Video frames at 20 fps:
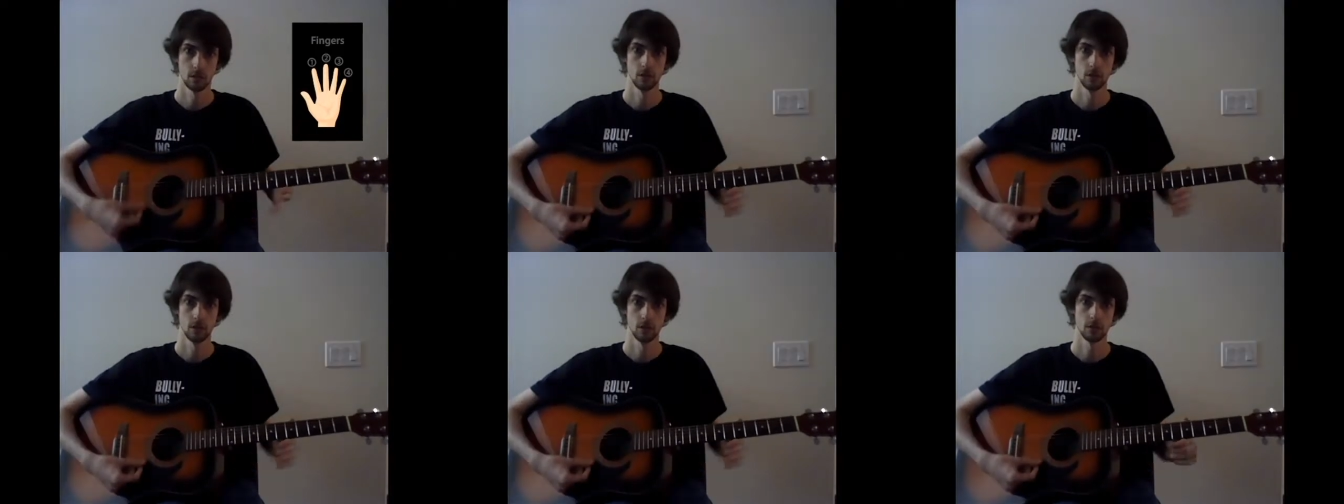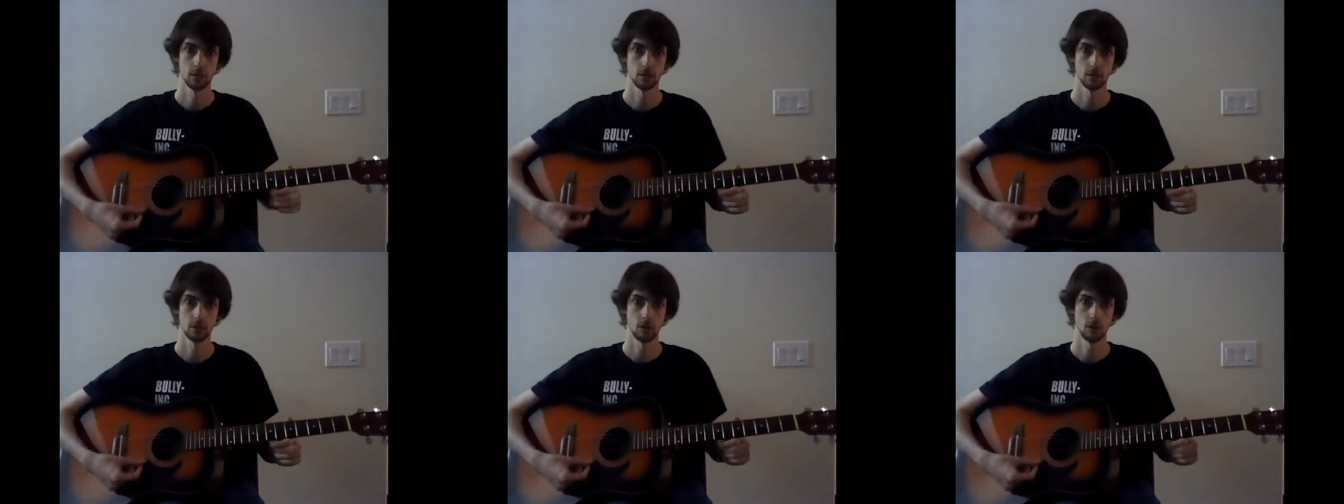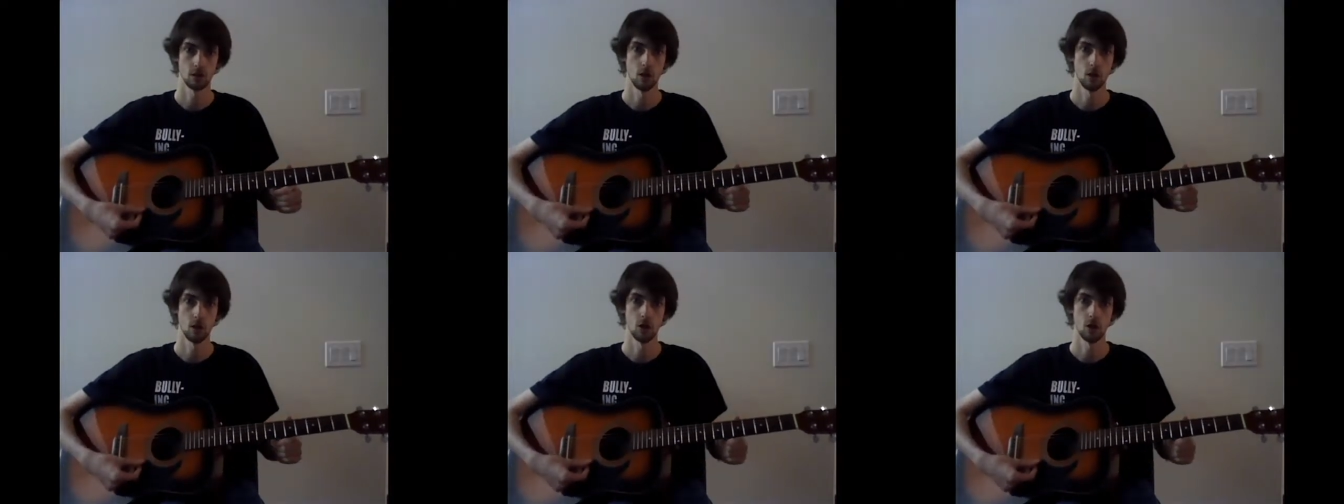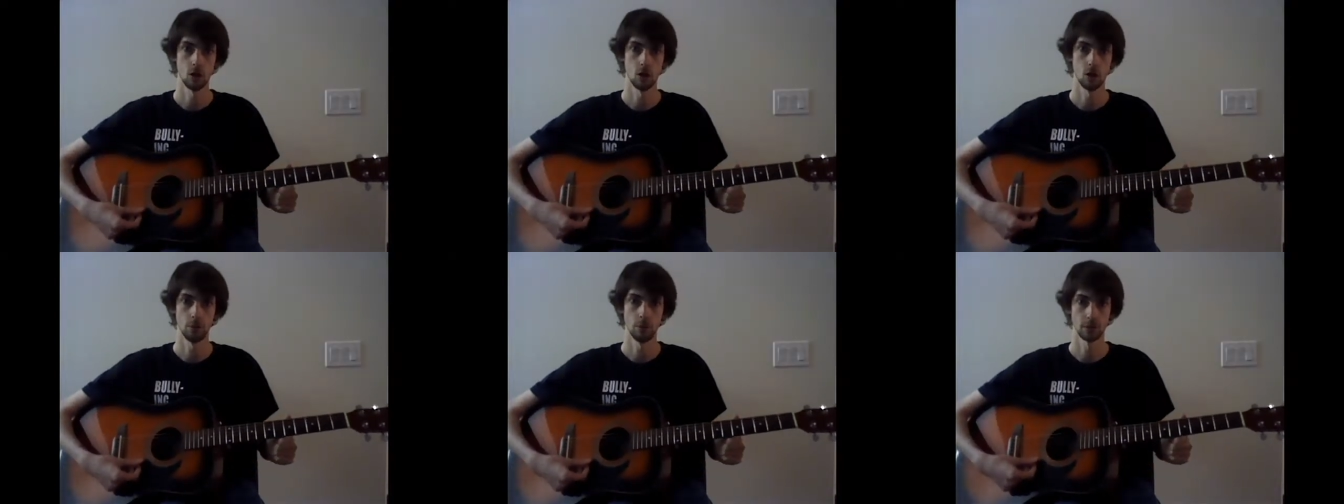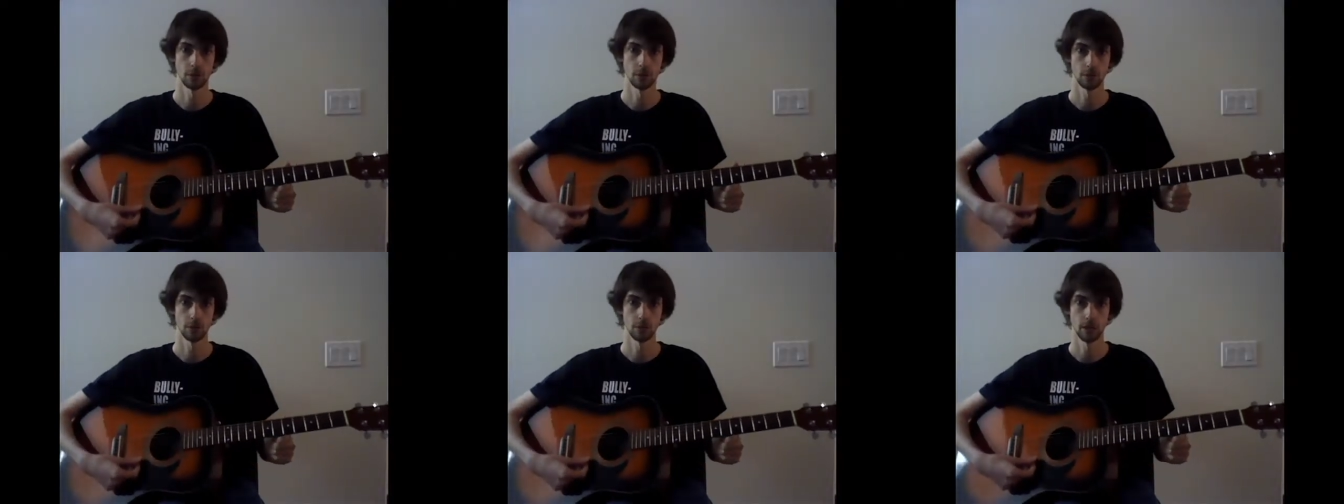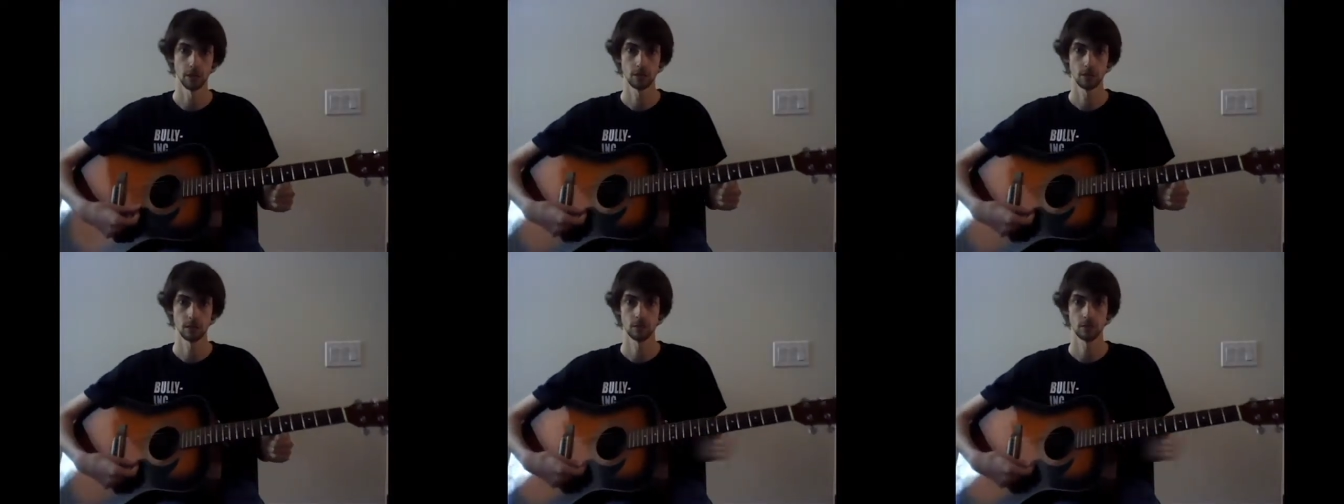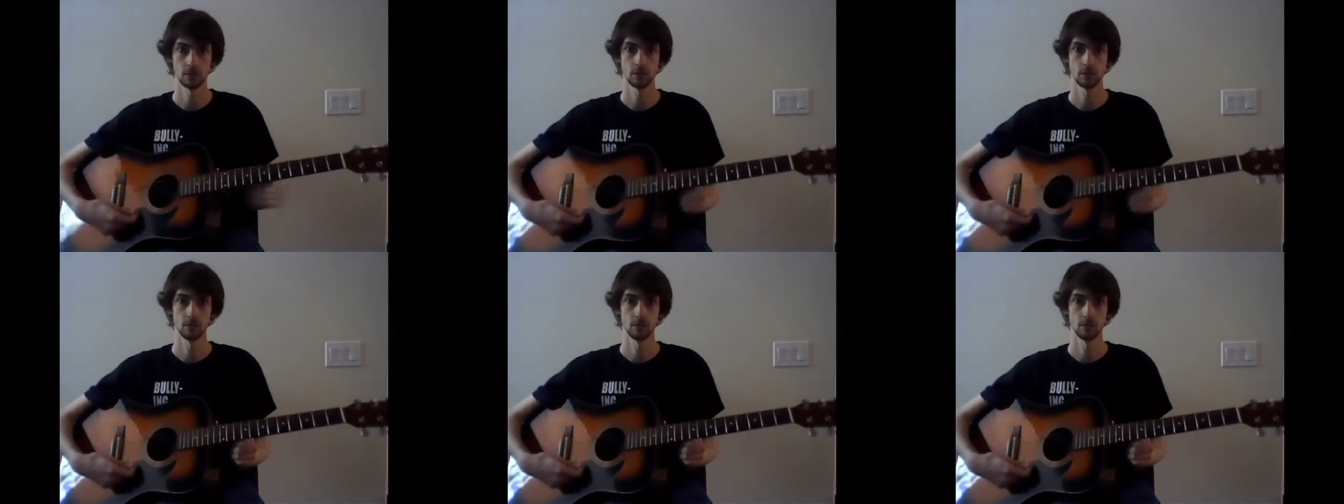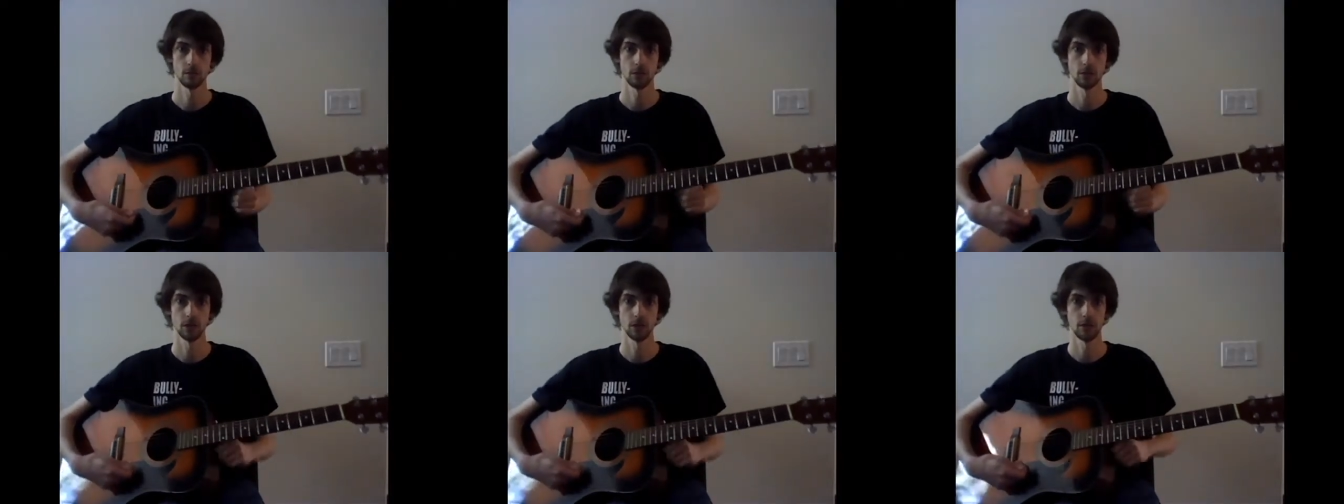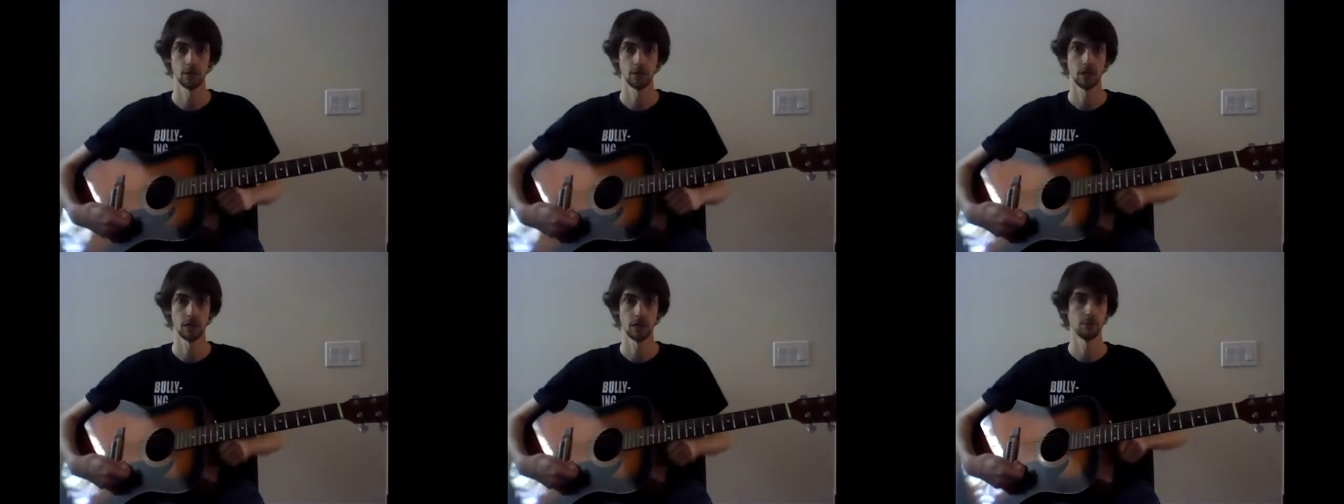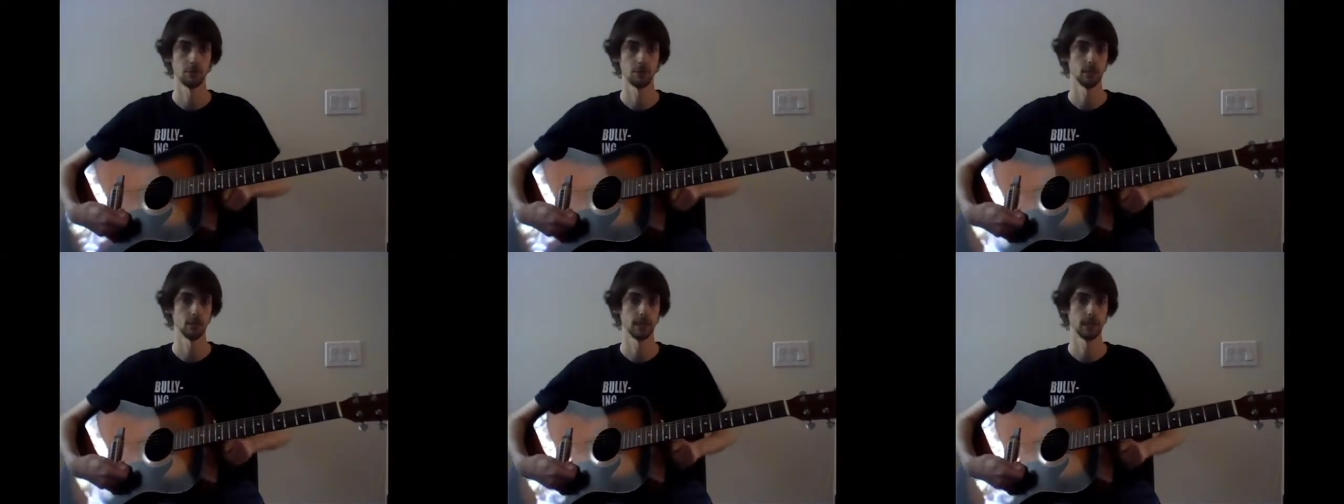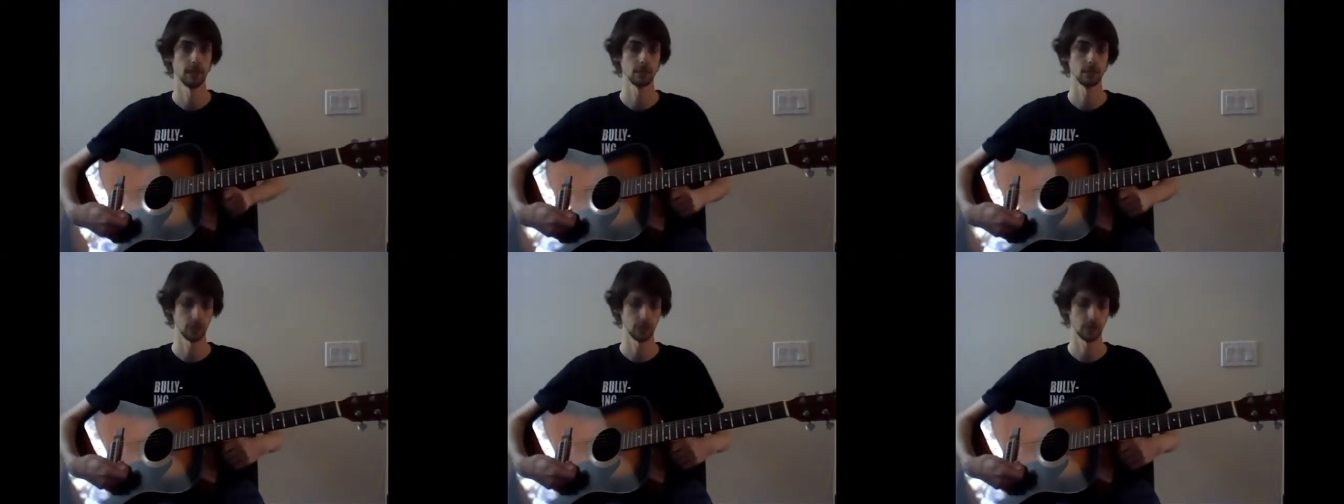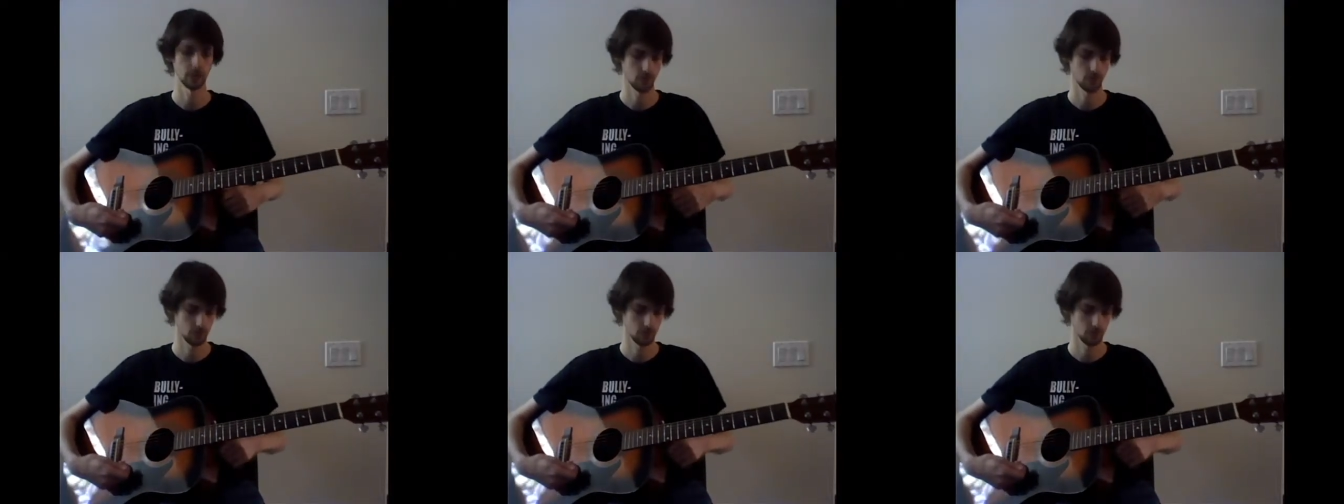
those are all open strings, which are going to be numbered as 0